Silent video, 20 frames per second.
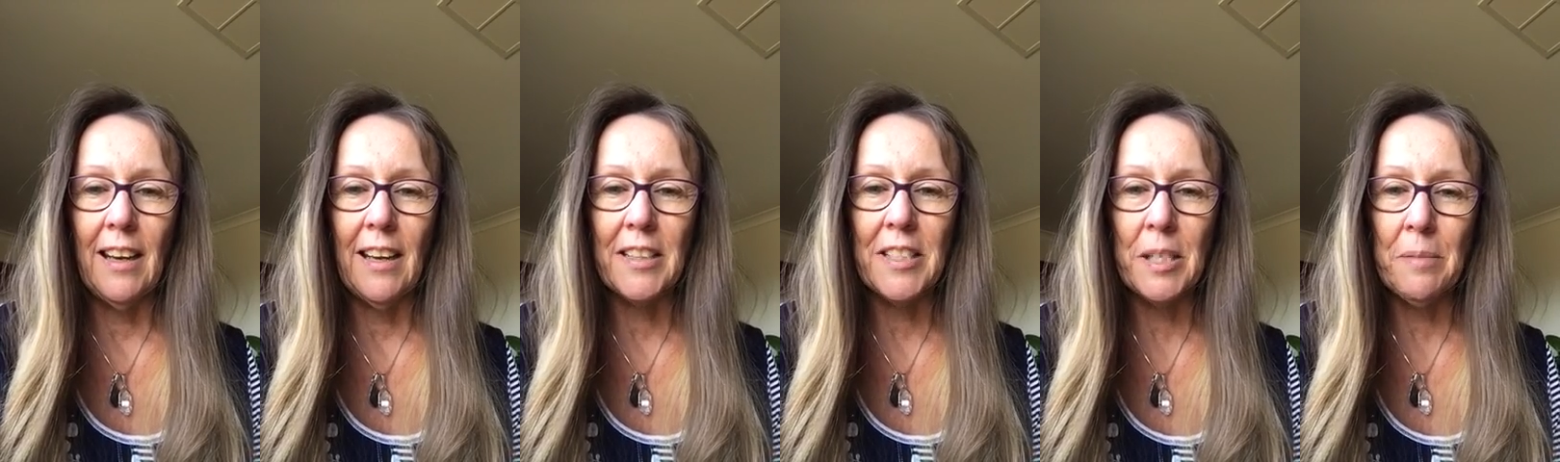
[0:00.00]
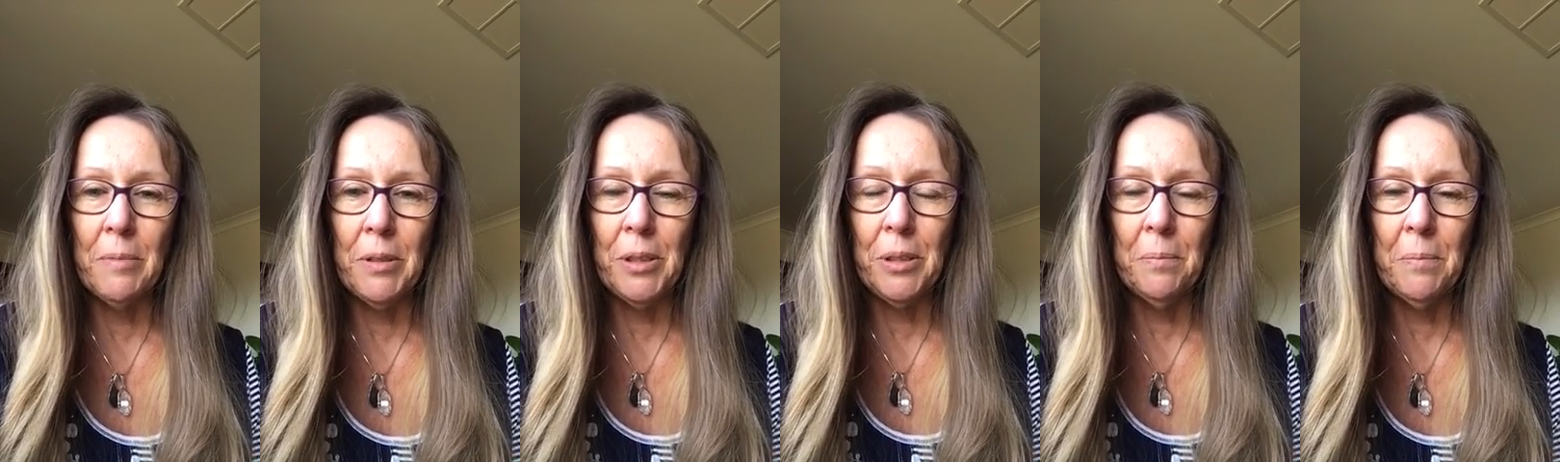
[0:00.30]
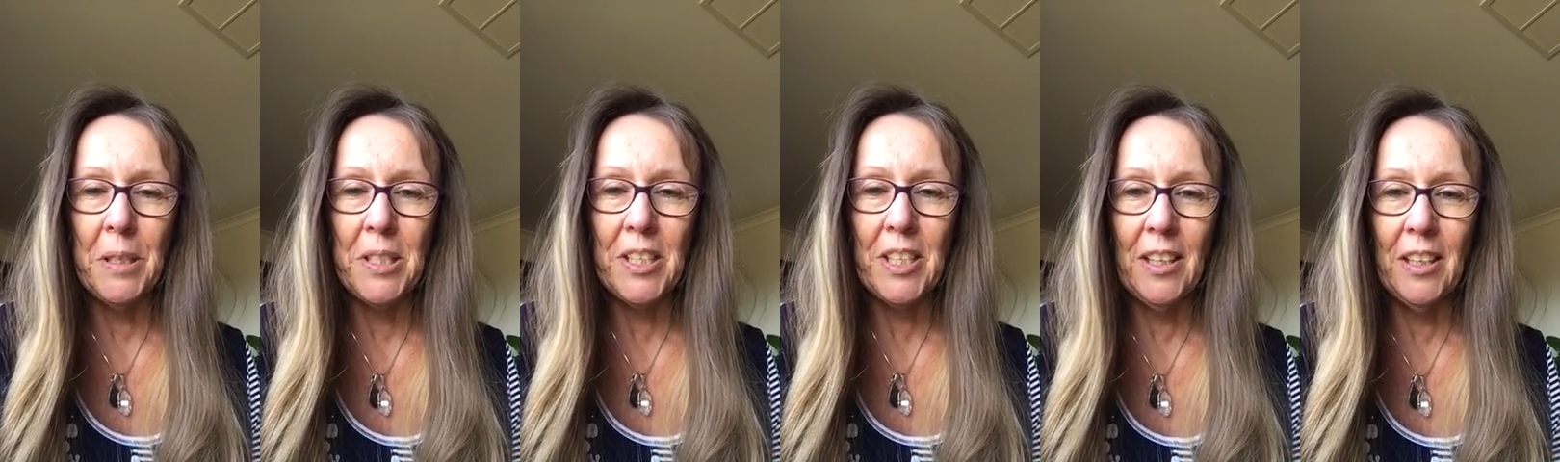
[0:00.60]
a small
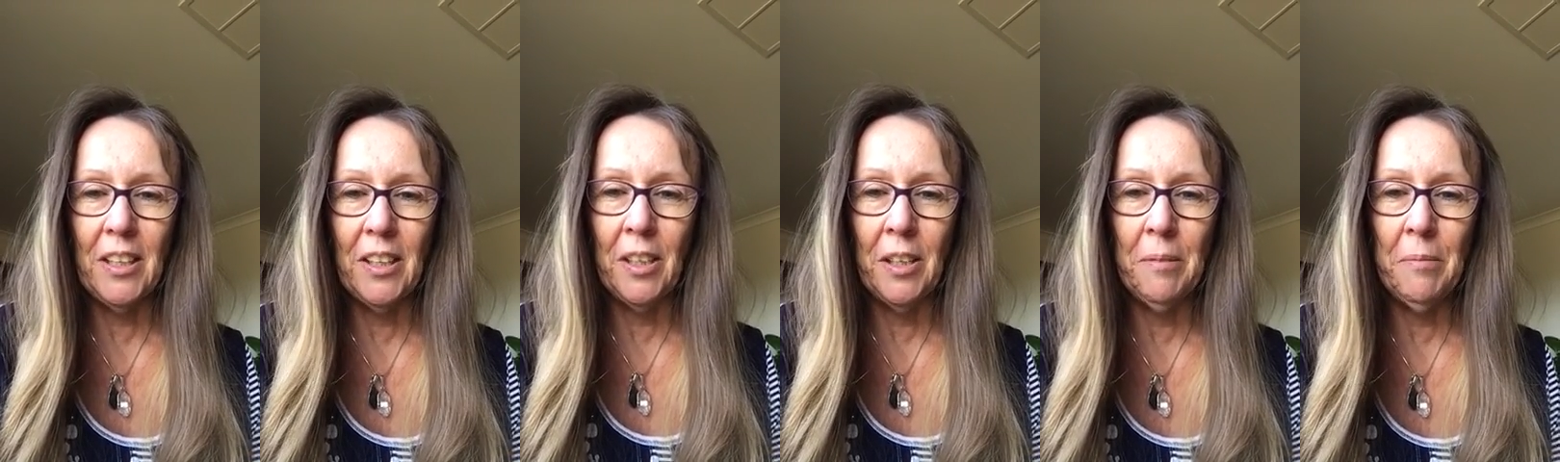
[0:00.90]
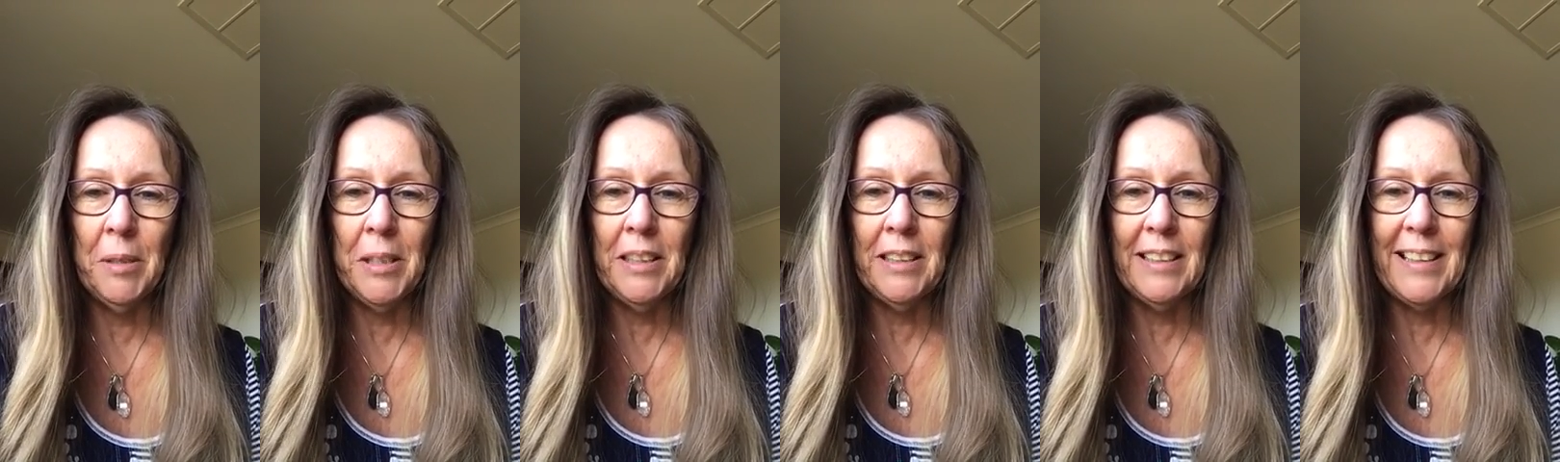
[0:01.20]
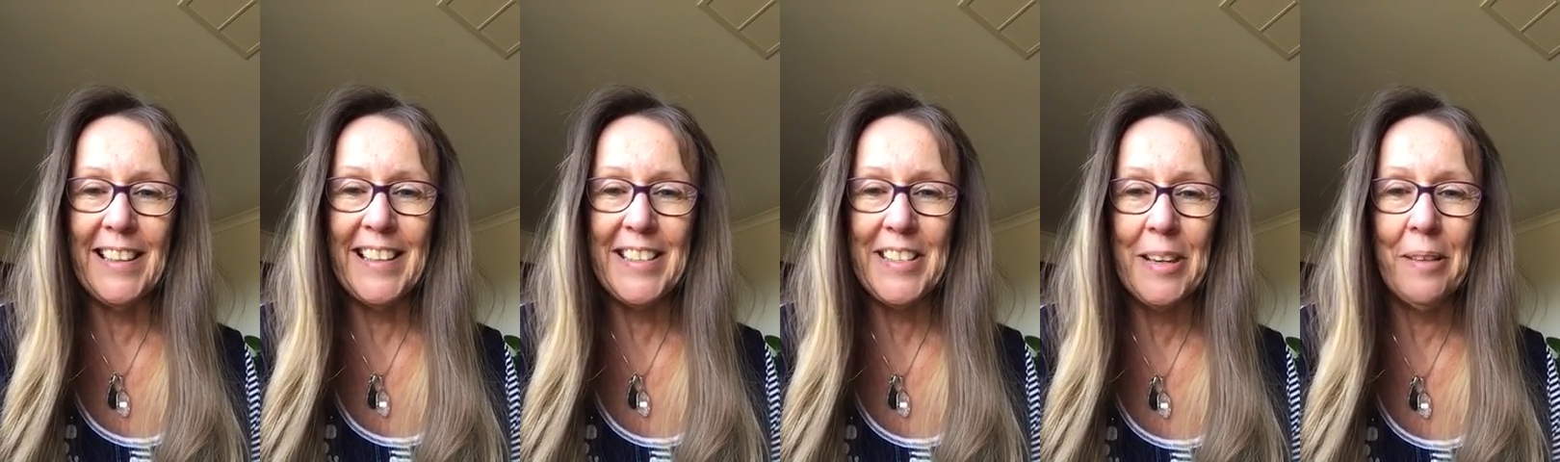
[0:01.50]
misalignment
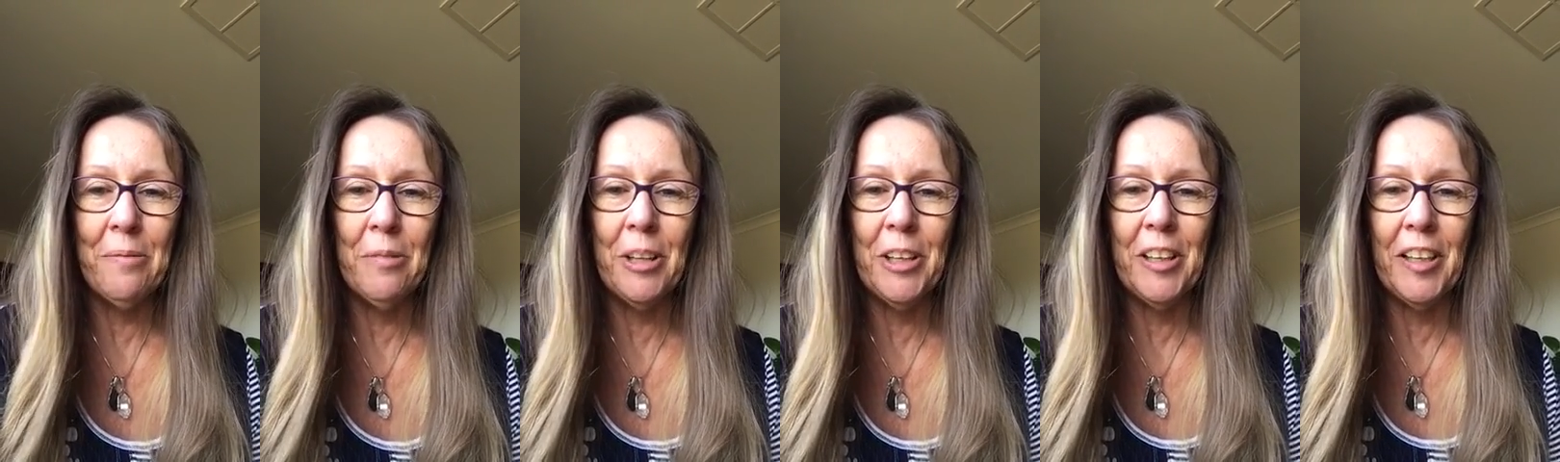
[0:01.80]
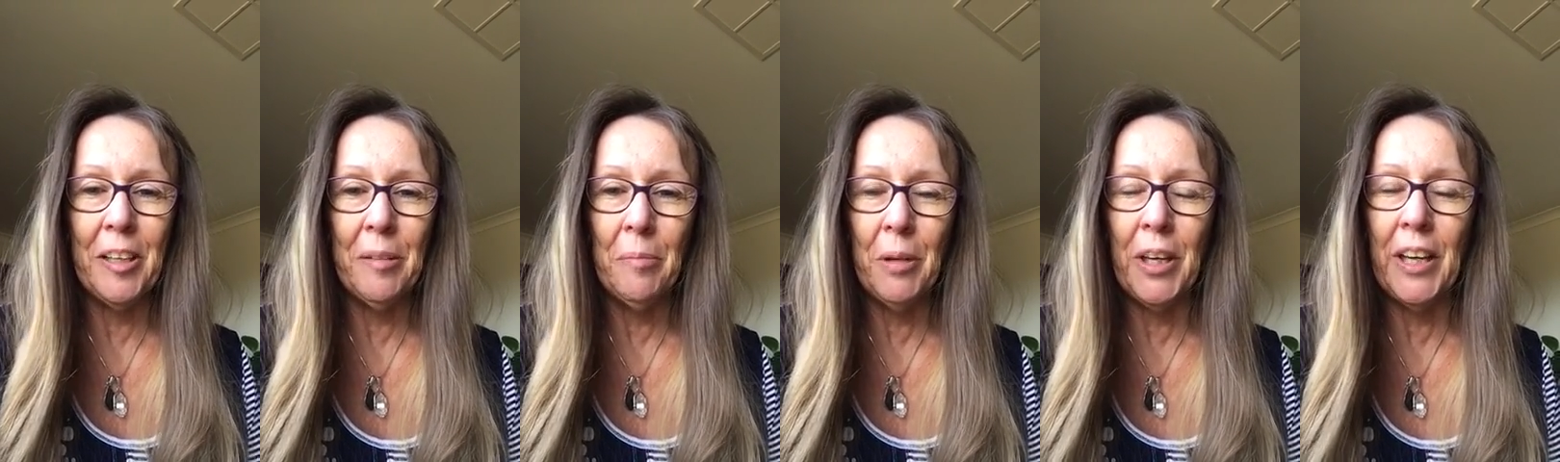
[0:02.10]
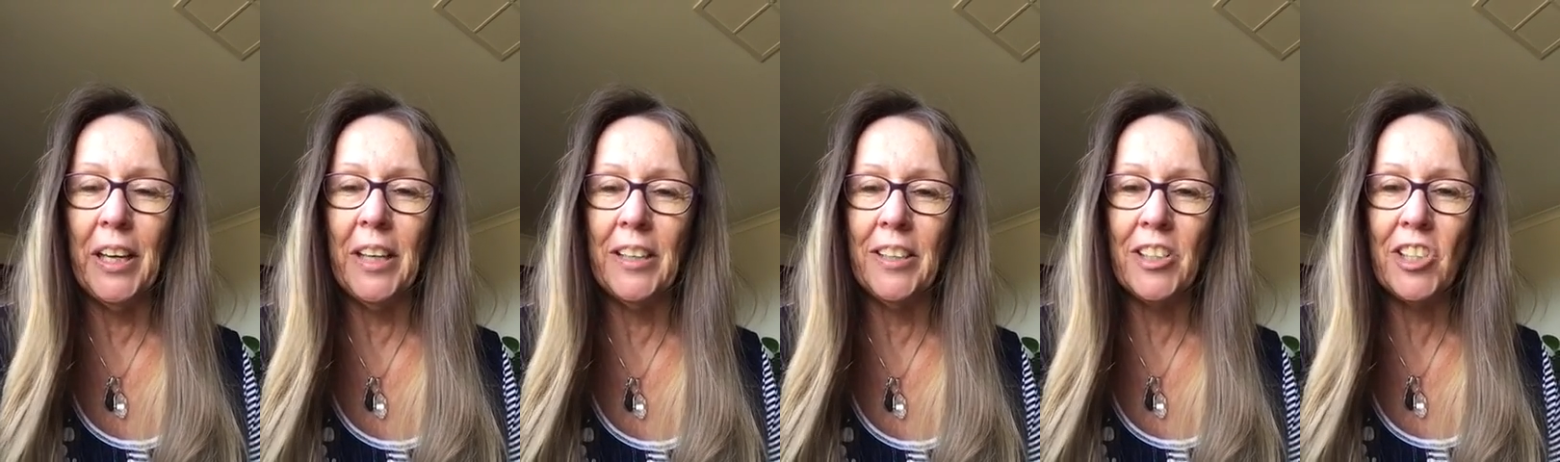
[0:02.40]
somewhere in
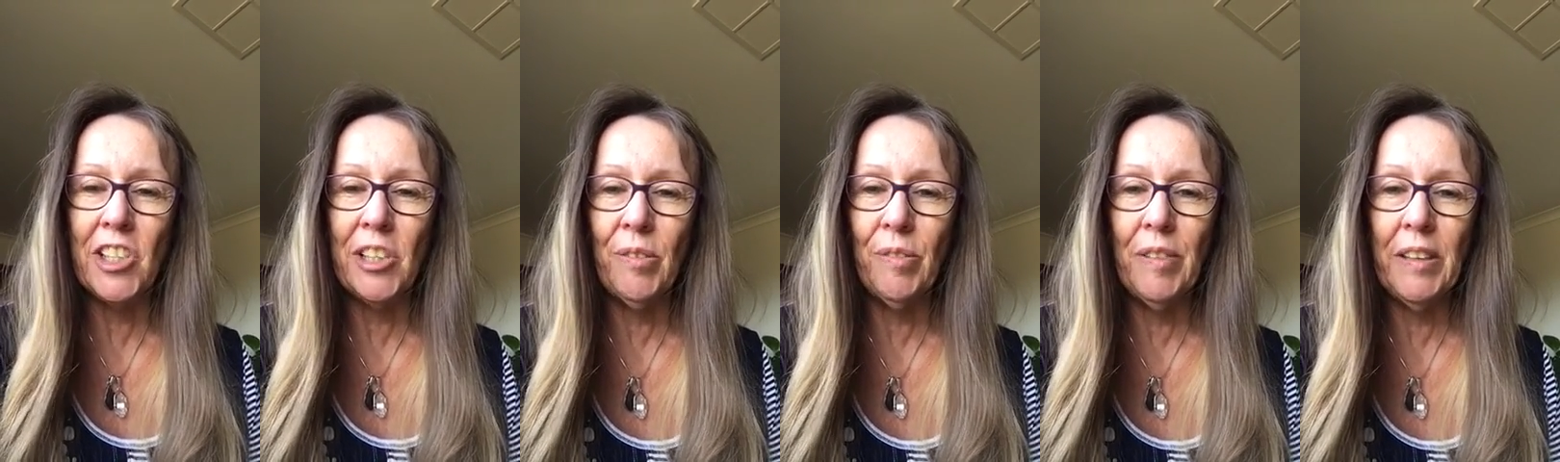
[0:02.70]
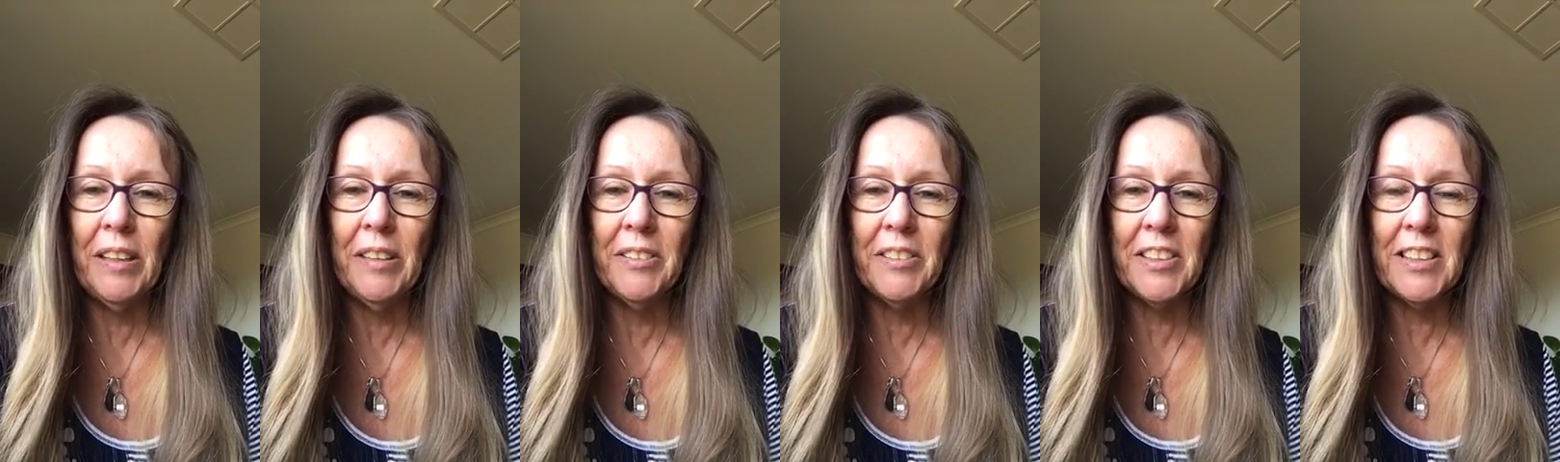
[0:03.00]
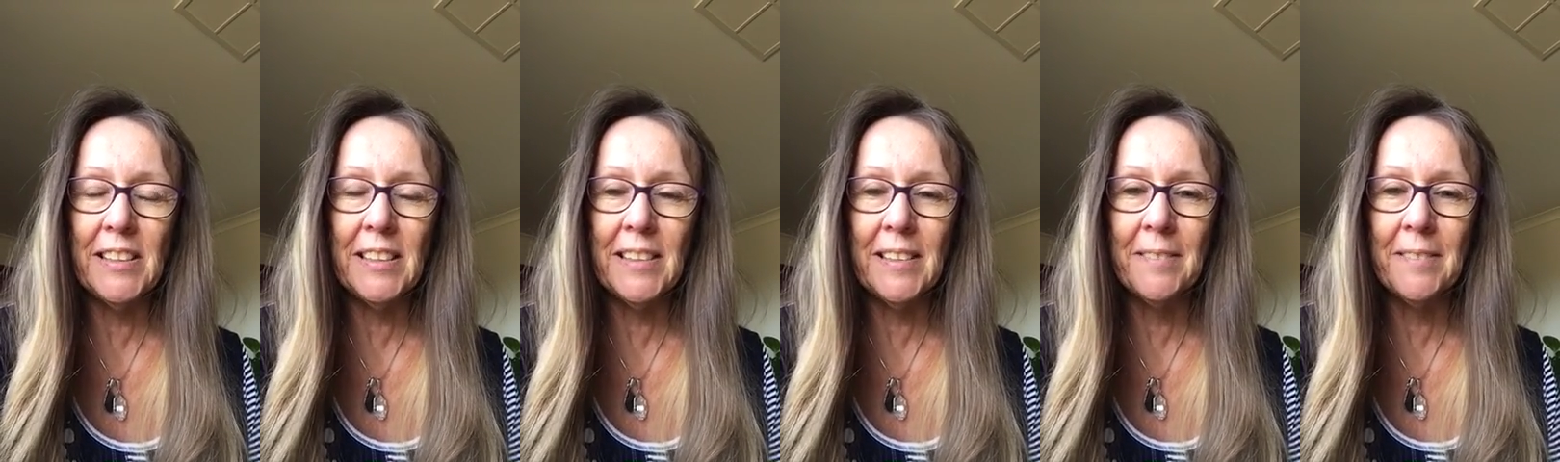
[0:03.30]
my energy field.